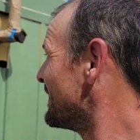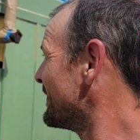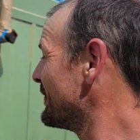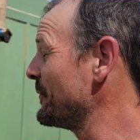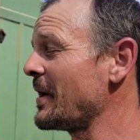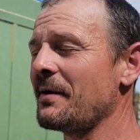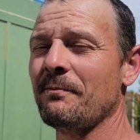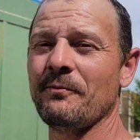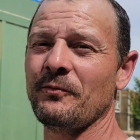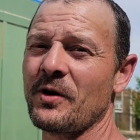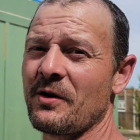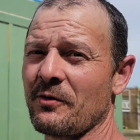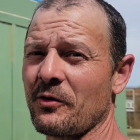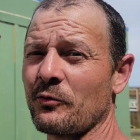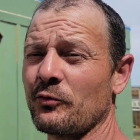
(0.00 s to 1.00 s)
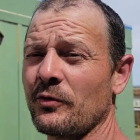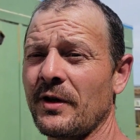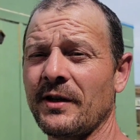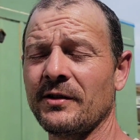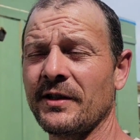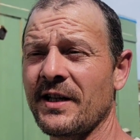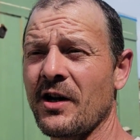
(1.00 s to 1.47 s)
We were
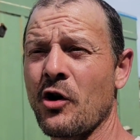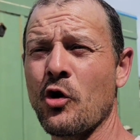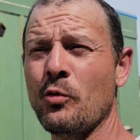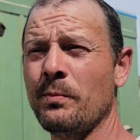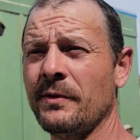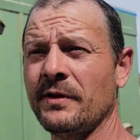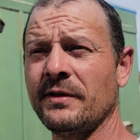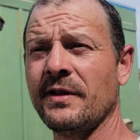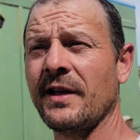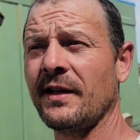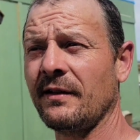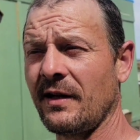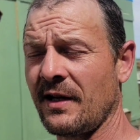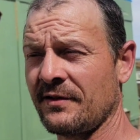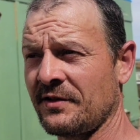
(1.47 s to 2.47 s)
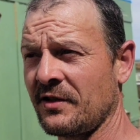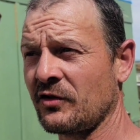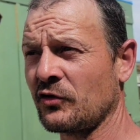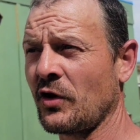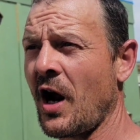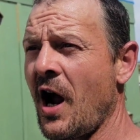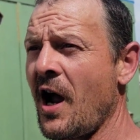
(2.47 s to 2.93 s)
really hoping that as it
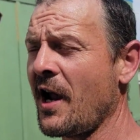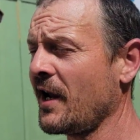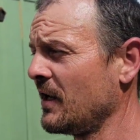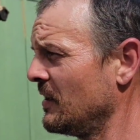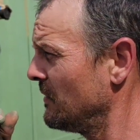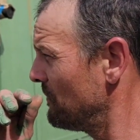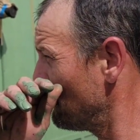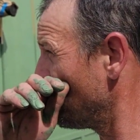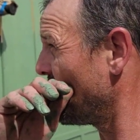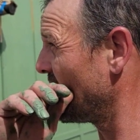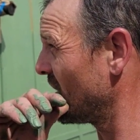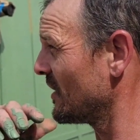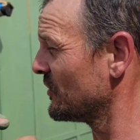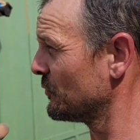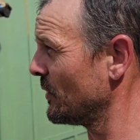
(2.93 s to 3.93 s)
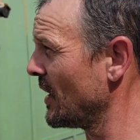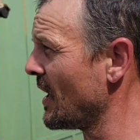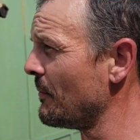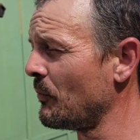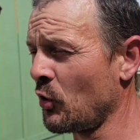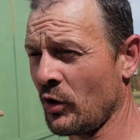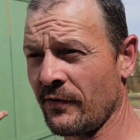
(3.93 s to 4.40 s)
dried and as we got
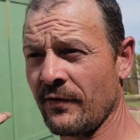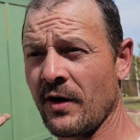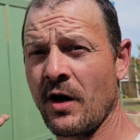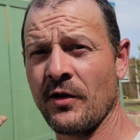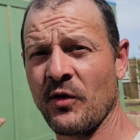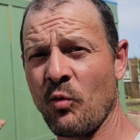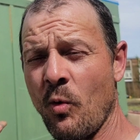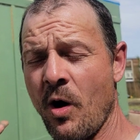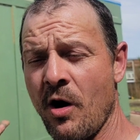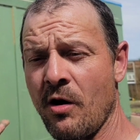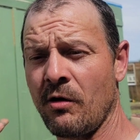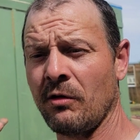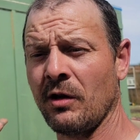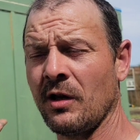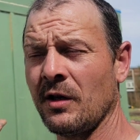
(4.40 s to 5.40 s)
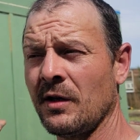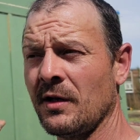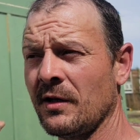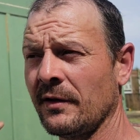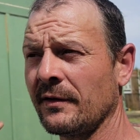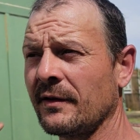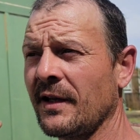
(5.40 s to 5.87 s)
more of it on the wall,
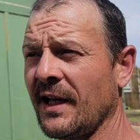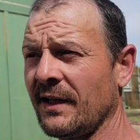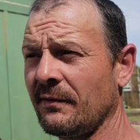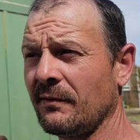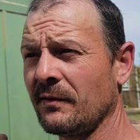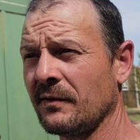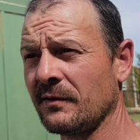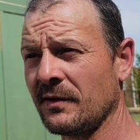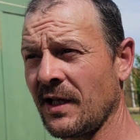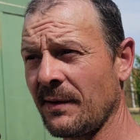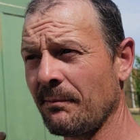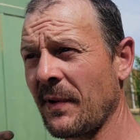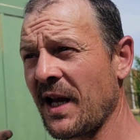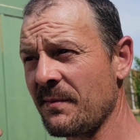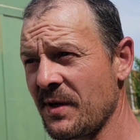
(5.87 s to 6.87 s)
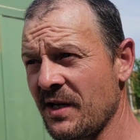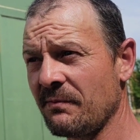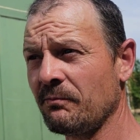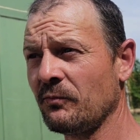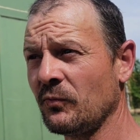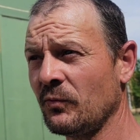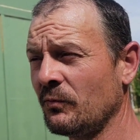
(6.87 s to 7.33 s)
that maybe
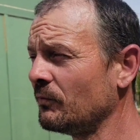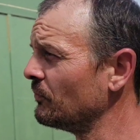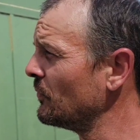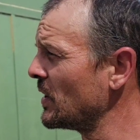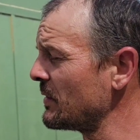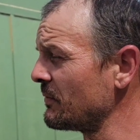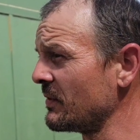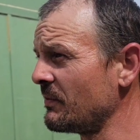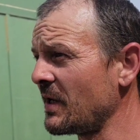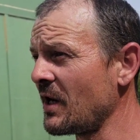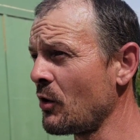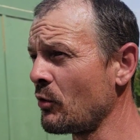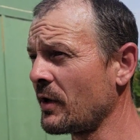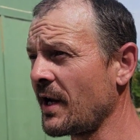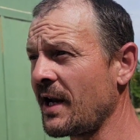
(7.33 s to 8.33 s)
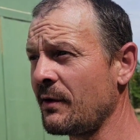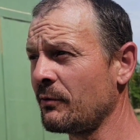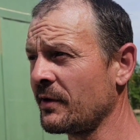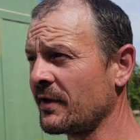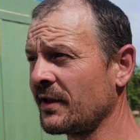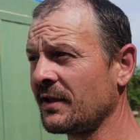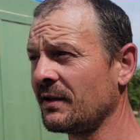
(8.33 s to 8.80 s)
we would be okay
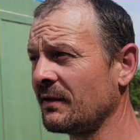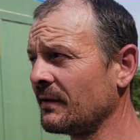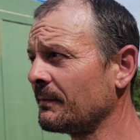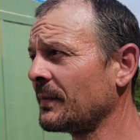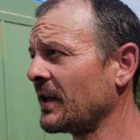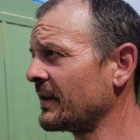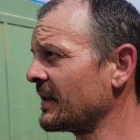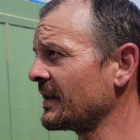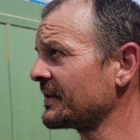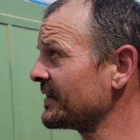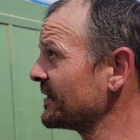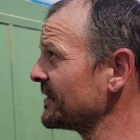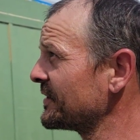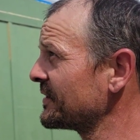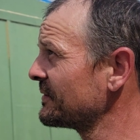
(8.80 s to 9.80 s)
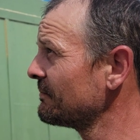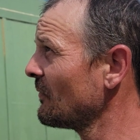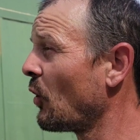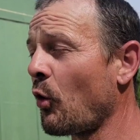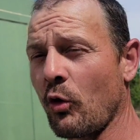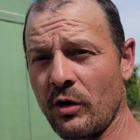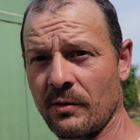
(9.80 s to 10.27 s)
with it, but this is
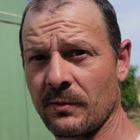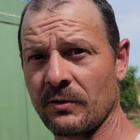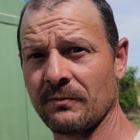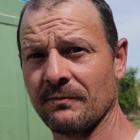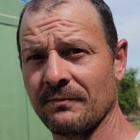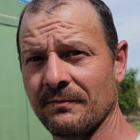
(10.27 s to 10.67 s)
horrible.